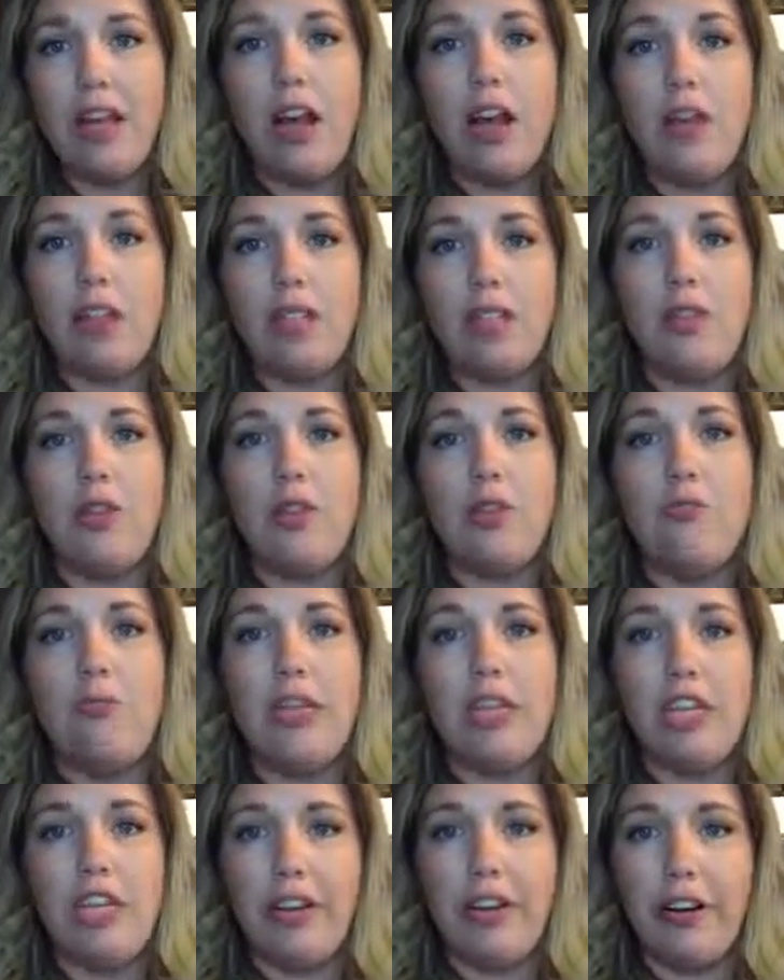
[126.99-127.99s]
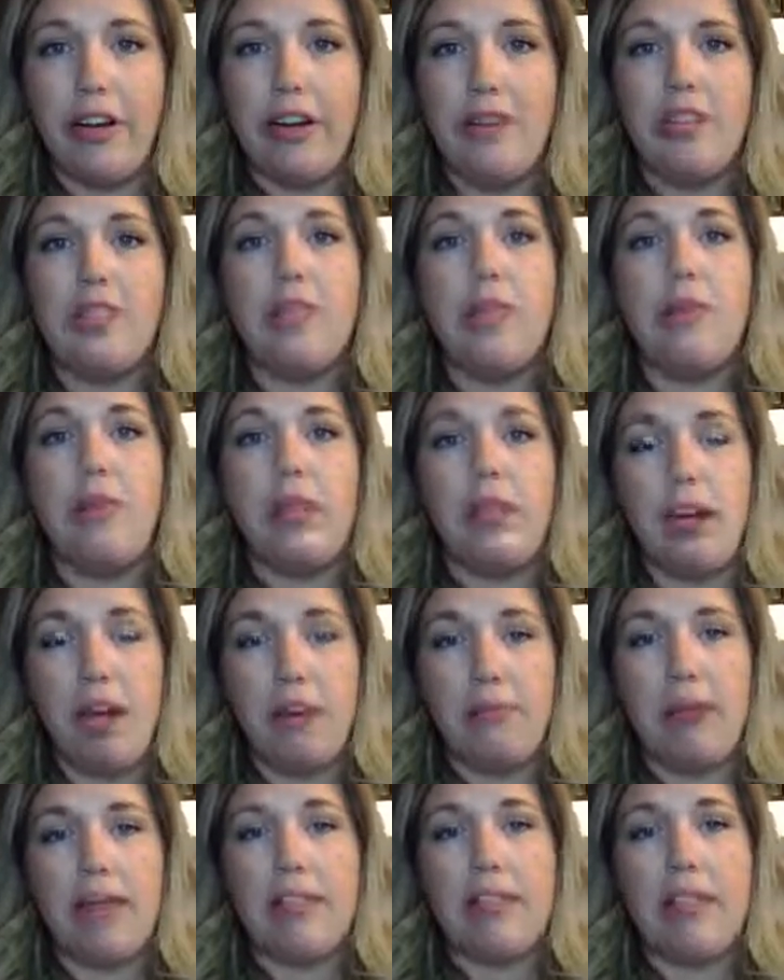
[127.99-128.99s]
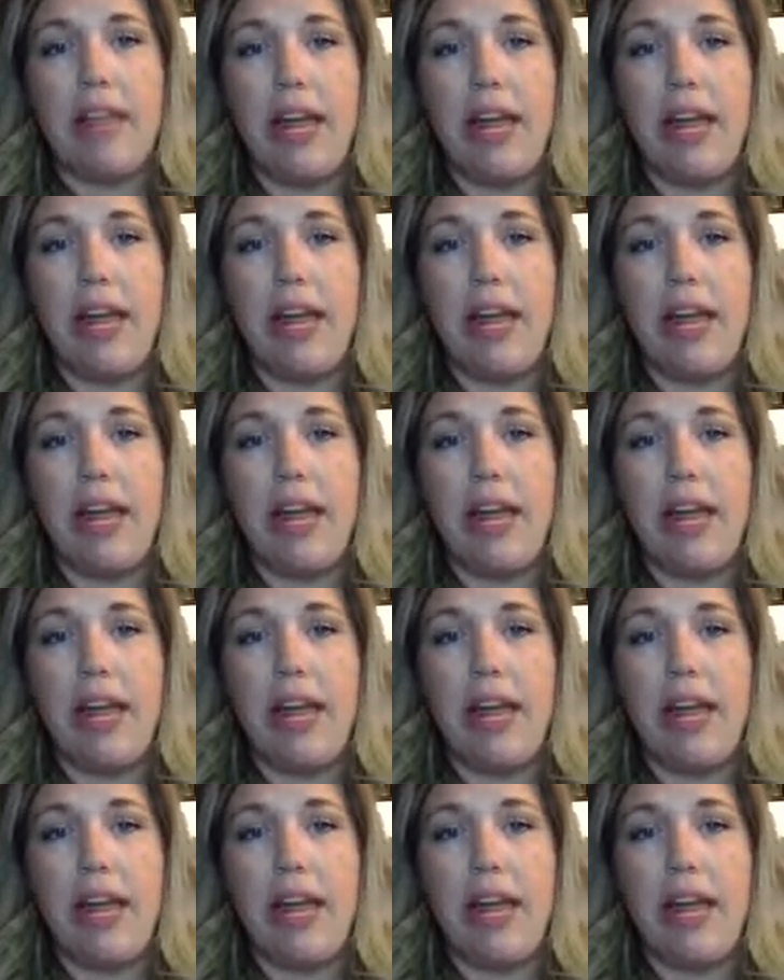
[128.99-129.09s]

and also the materials that we talk about